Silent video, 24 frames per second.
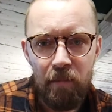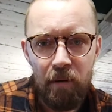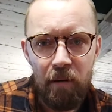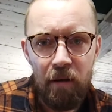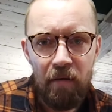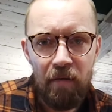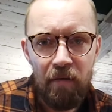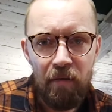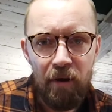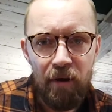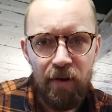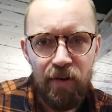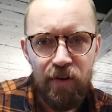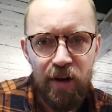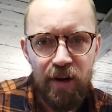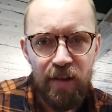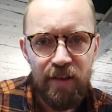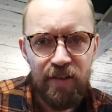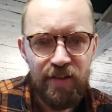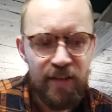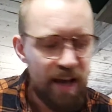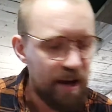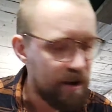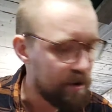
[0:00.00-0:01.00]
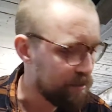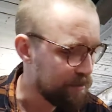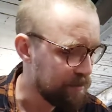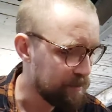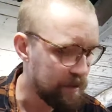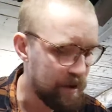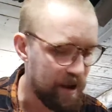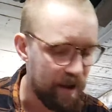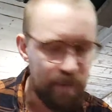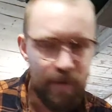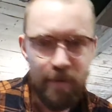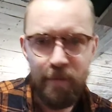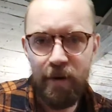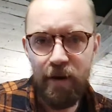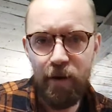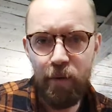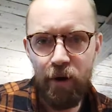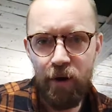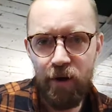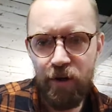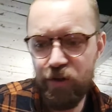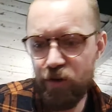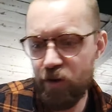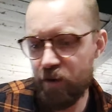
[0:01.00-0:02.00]
thought I'd try this out. I'm in my
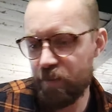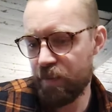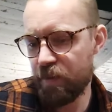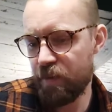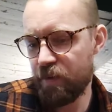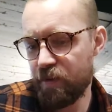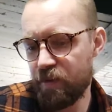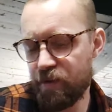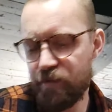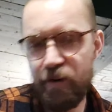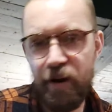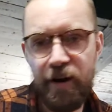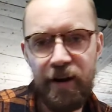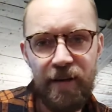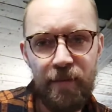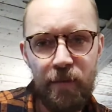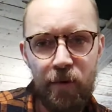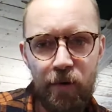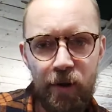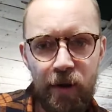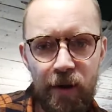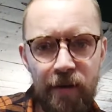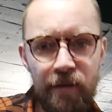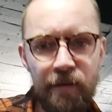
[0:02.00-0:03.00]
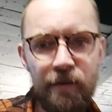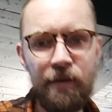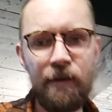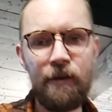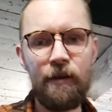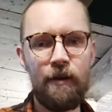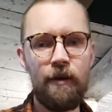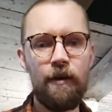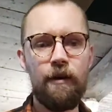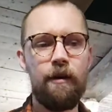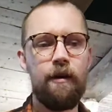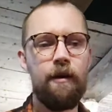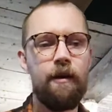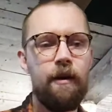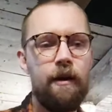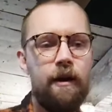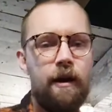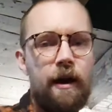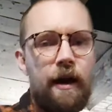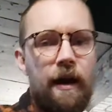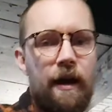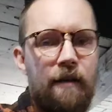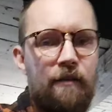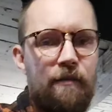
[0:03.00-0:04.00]
workshop. It's Friday morning.
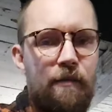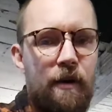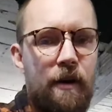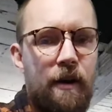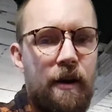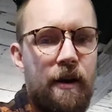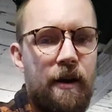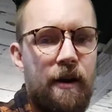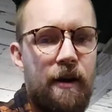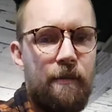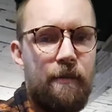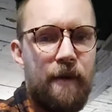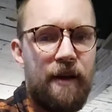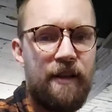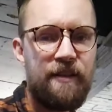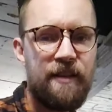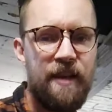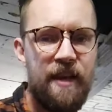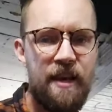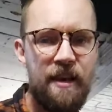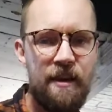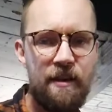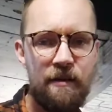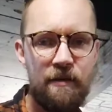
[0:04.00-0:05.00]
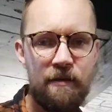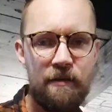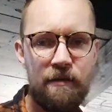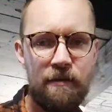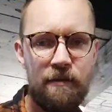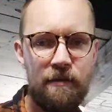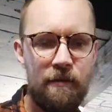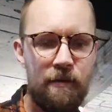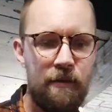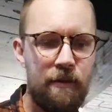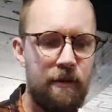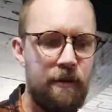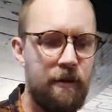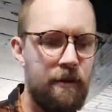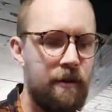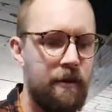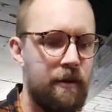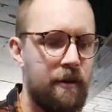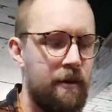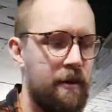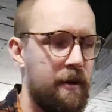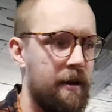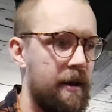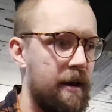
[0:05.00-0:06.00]
I have my tea,
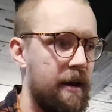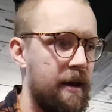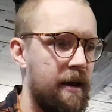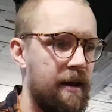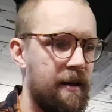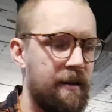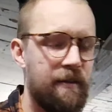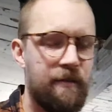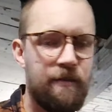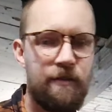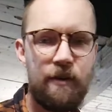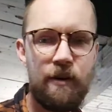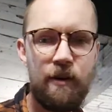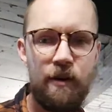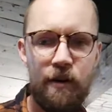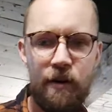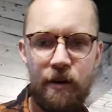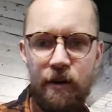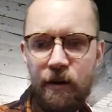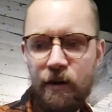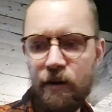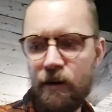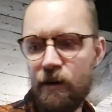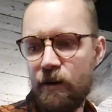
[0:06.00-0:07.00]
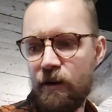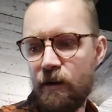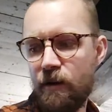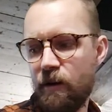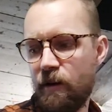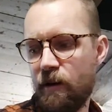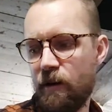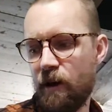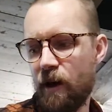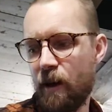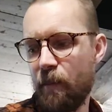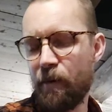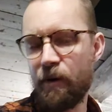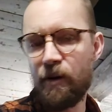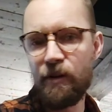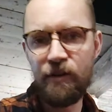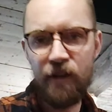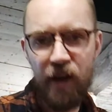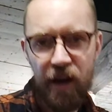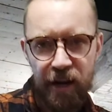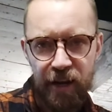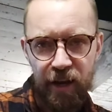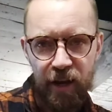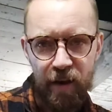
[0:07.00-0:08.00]
and I'm going to
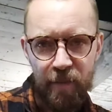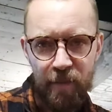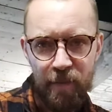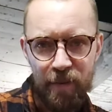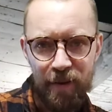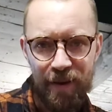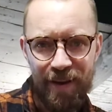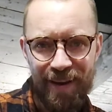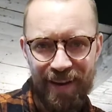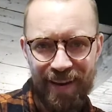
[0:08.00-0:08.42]
tidy up